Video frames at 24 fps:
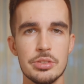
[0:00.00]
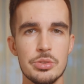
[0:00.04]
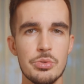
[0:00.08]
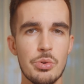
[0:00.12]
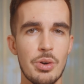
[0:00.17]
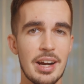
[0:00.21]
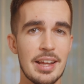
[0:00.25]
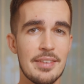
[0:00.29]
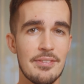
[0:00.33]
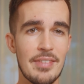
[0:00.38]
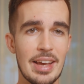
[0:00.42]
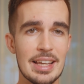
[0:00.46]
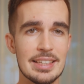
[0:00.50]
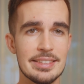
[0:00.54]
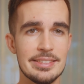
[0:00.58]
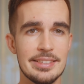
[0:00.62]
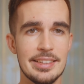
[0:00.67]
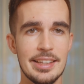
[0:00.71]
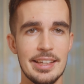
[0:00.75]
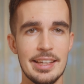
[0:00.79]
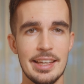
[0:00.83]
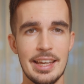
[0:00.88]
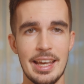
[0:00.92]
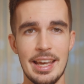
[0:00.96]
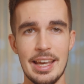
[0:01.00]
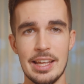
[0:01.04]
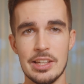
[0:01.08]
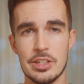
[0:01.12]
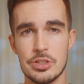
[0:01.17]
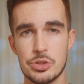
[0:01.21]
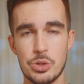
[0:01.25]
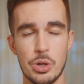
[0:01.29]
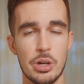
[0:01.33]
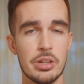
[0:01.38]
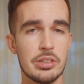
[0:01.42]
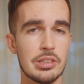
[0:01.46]
you are investing in
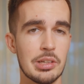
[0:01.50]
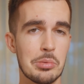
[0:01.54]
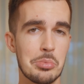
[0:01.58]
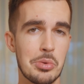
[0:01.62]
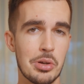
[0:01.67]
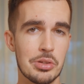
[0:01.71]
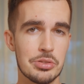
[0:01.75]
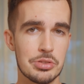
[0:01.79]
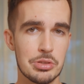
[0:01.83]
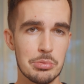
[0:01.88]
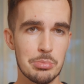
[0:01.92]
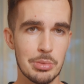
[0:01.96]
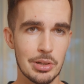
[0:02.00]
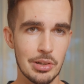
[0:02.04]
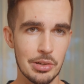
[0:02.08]
short-term consumer